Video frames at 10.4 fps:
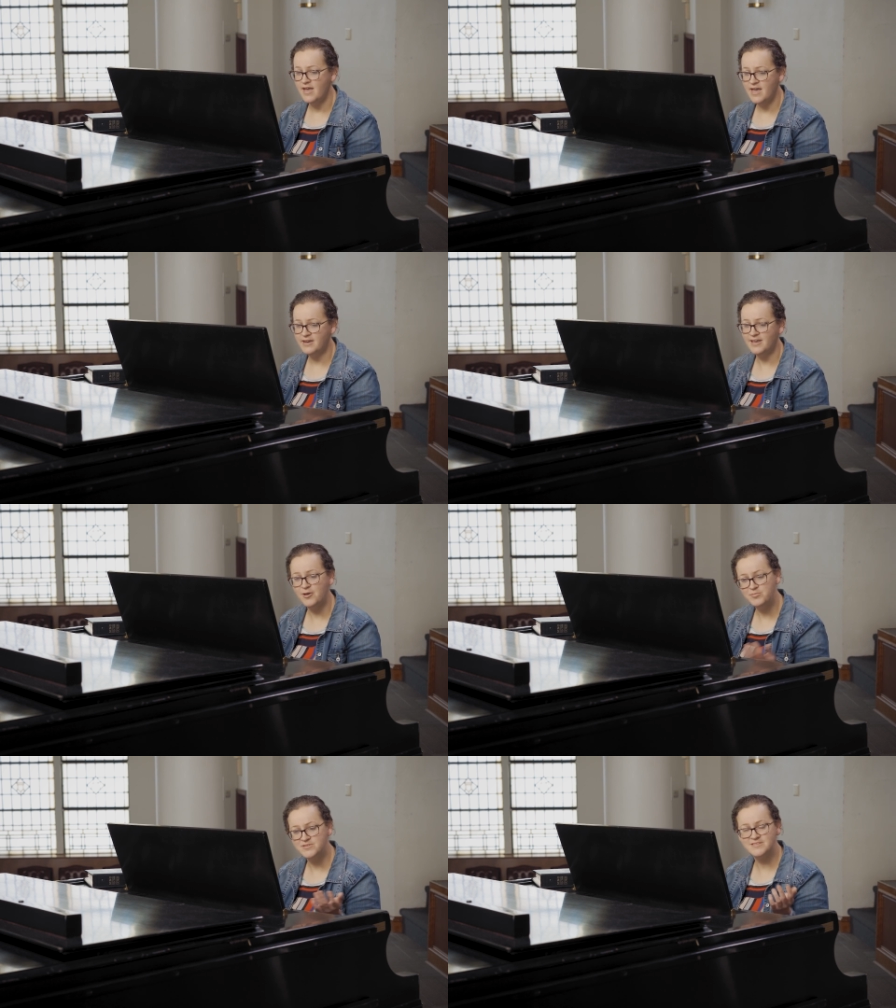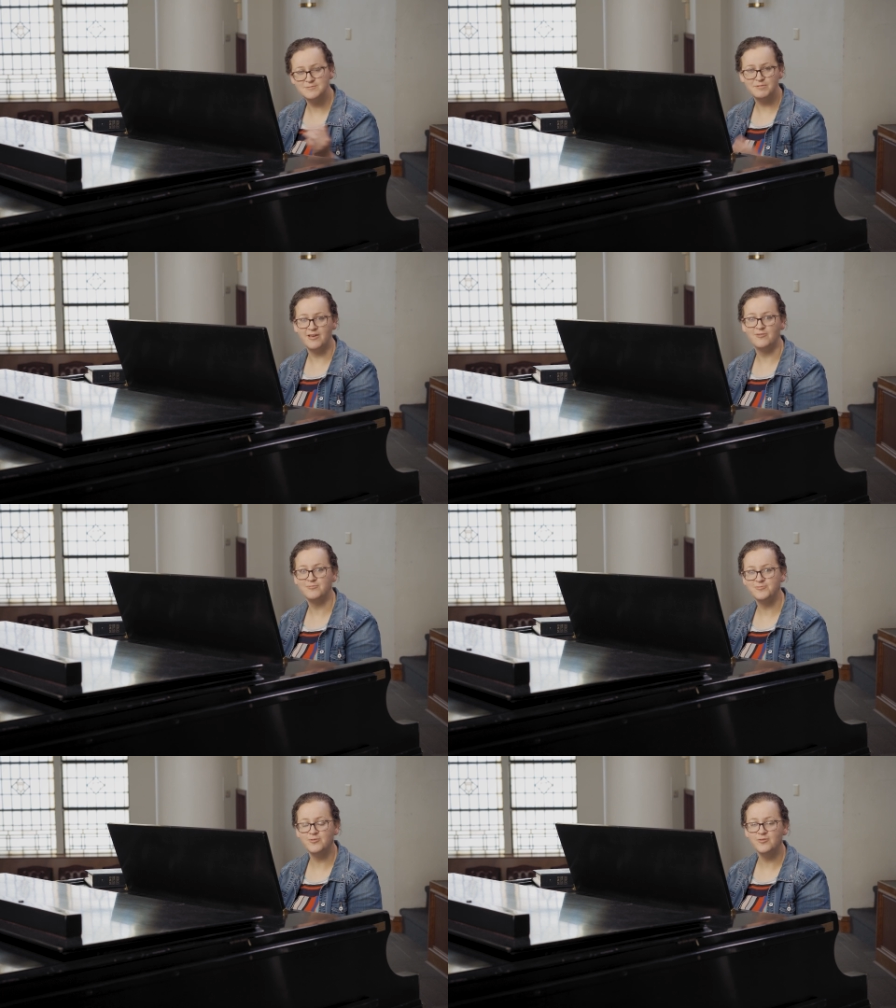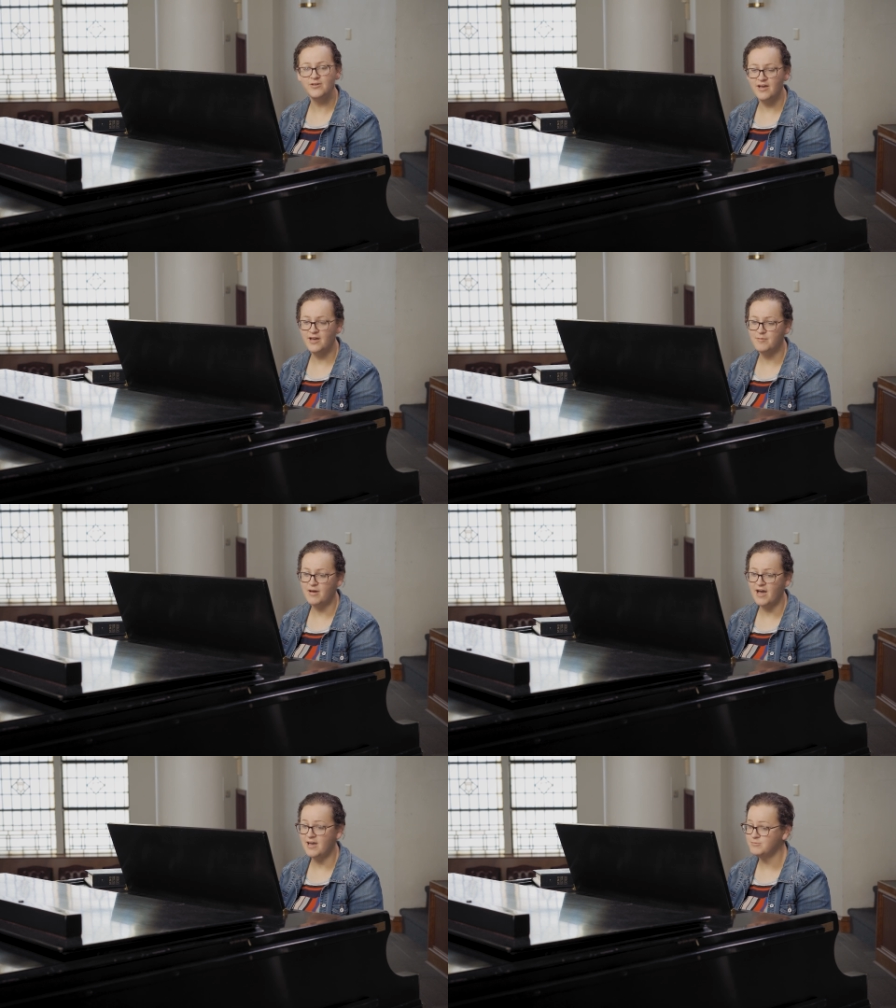And I hope this has been helpful. Um,
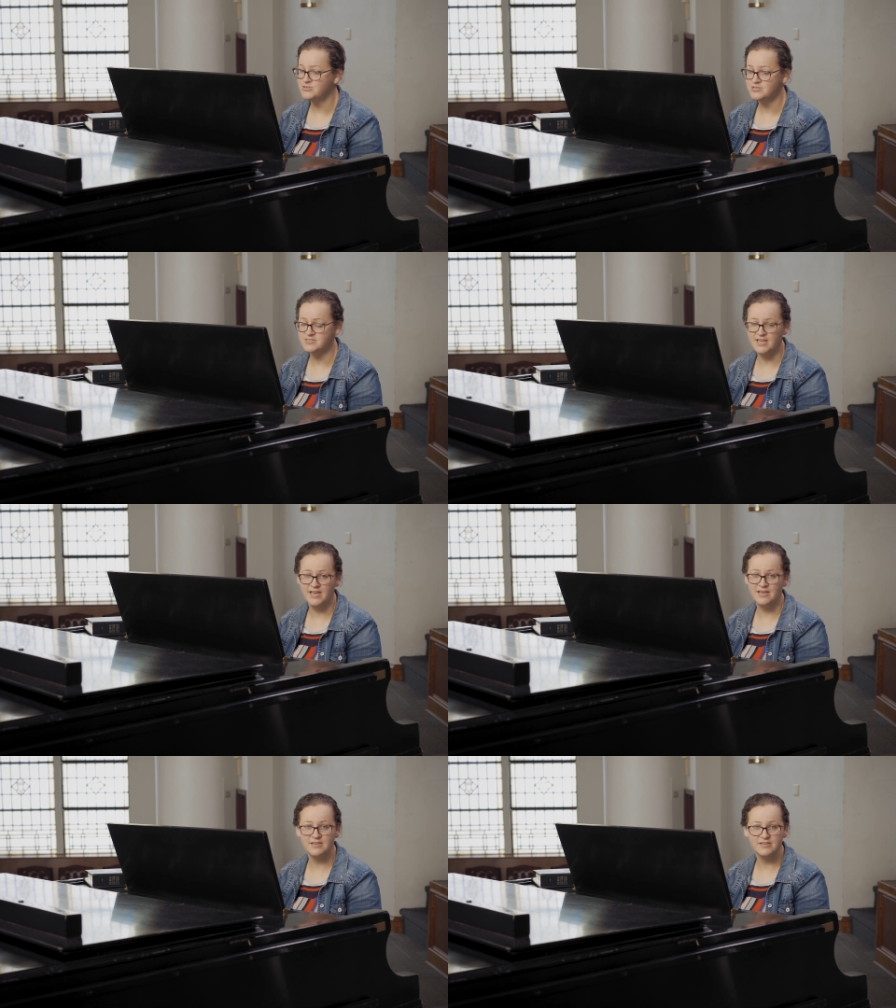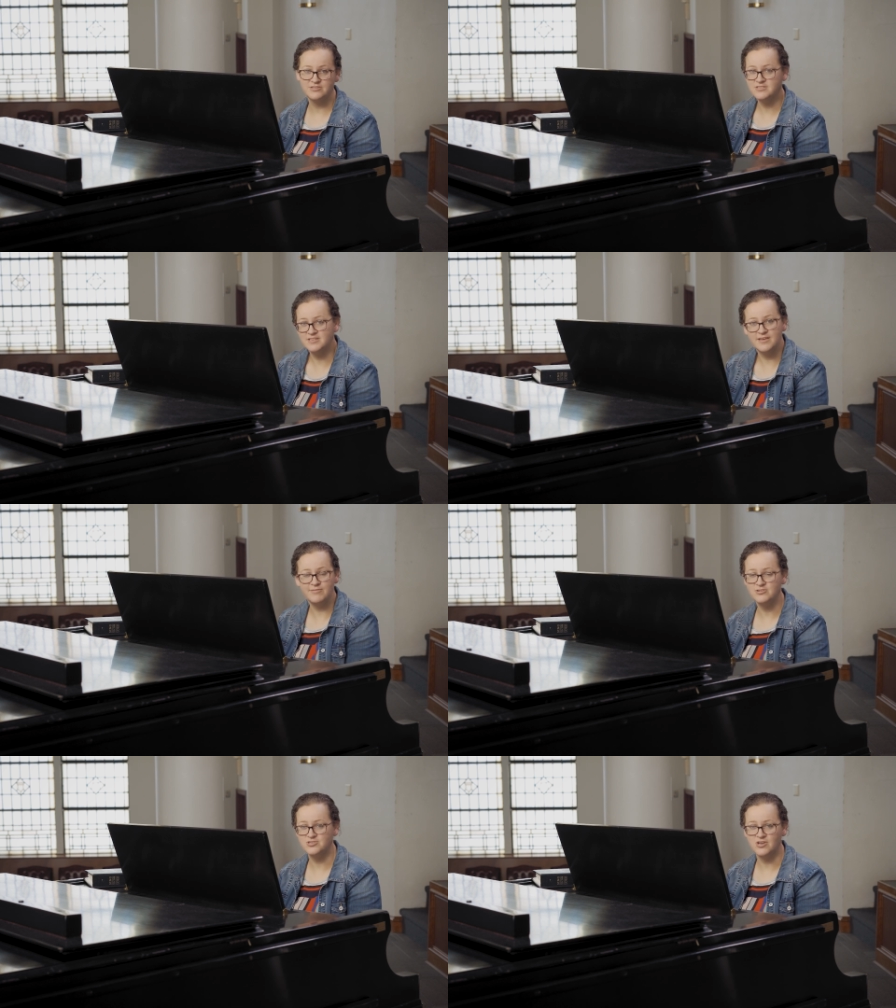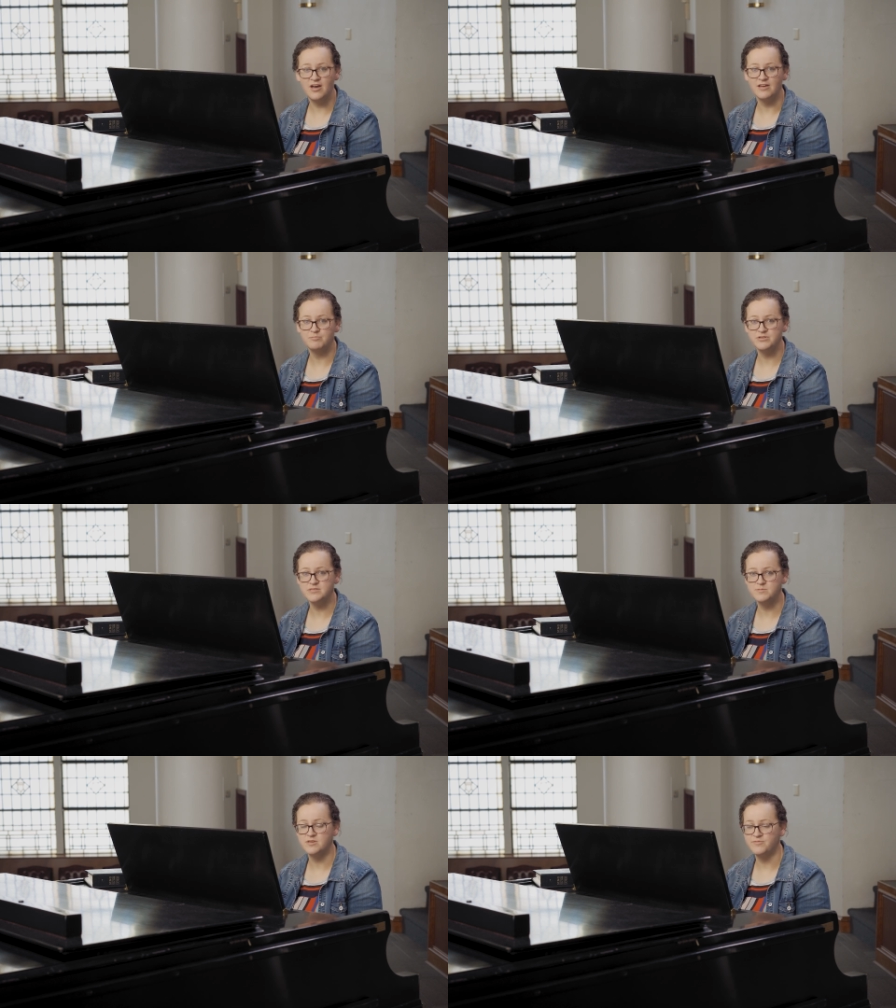I would just say, just give it a shot.
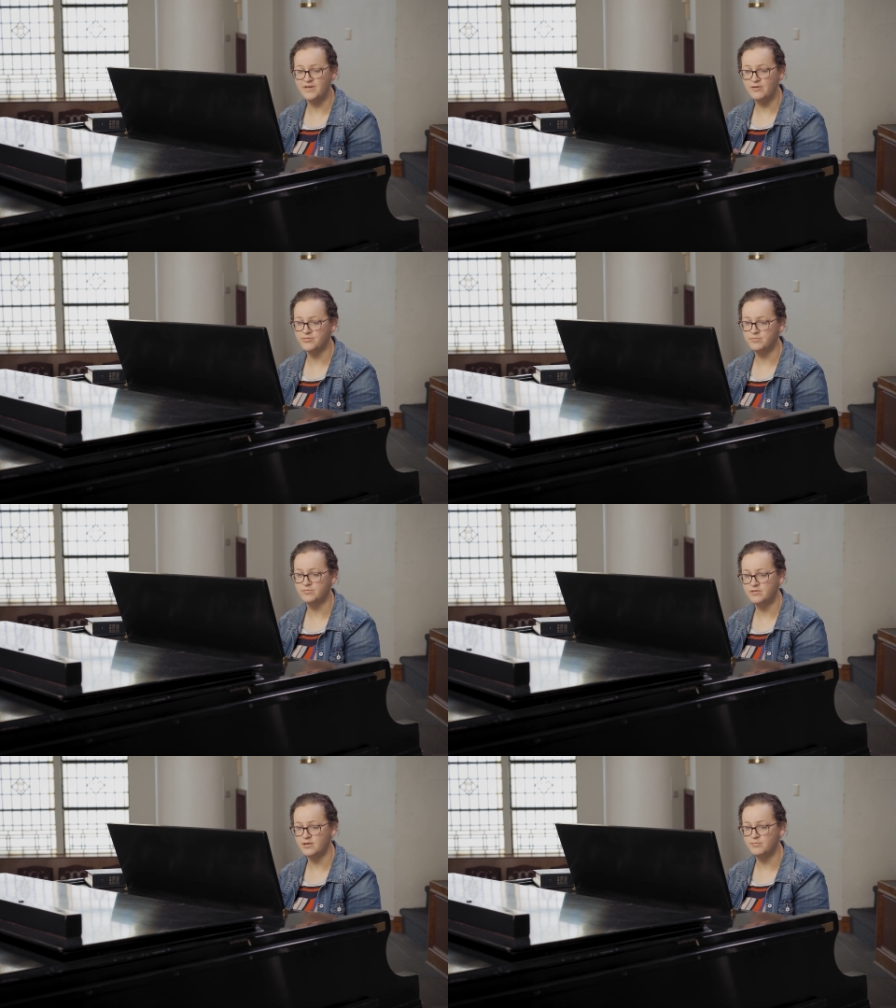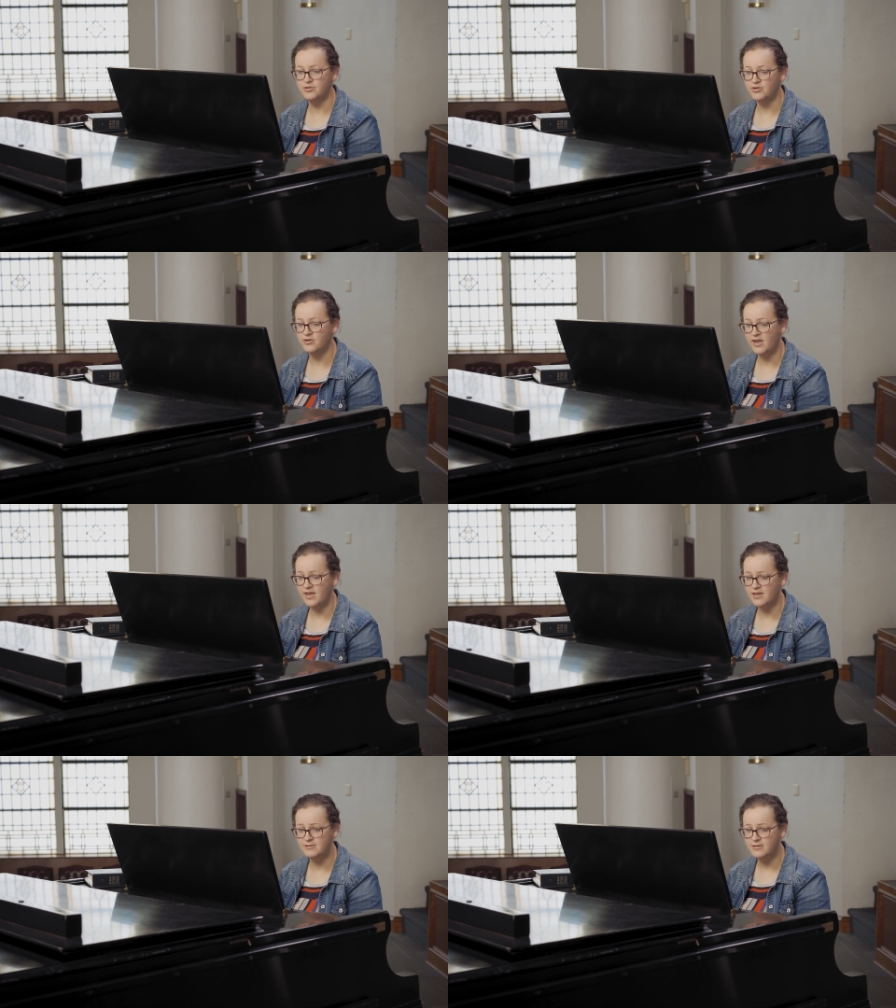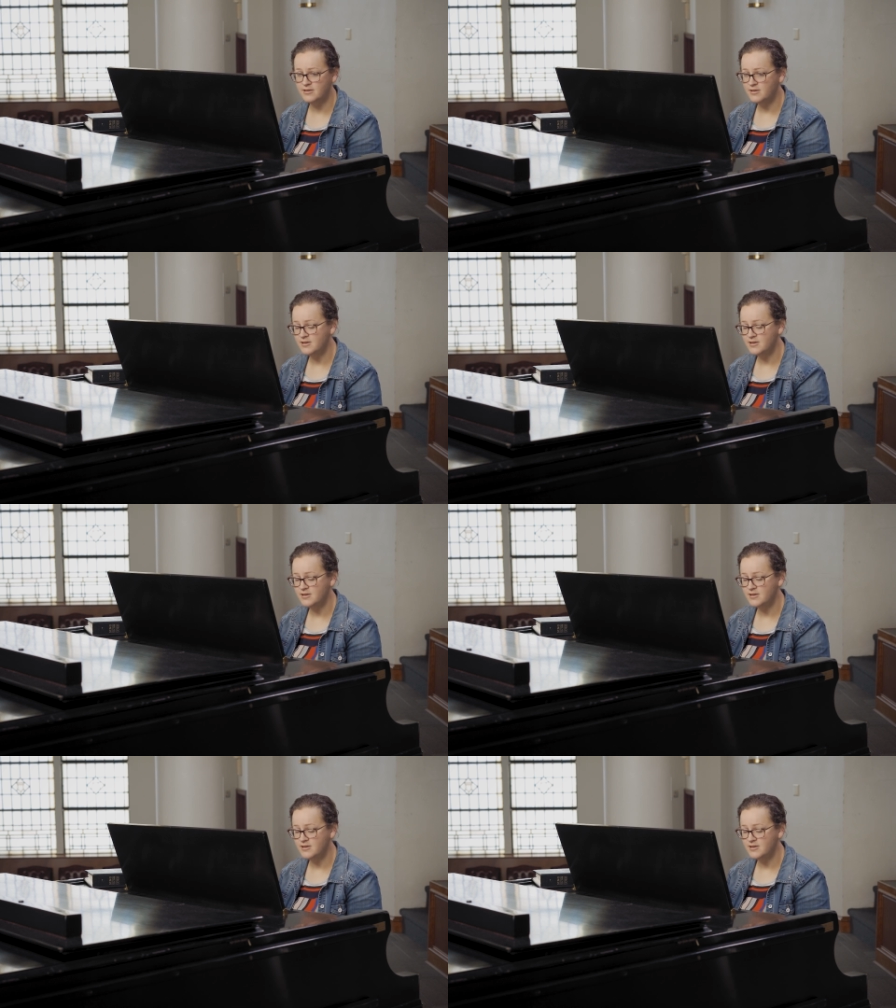Print some stuff out from the computer and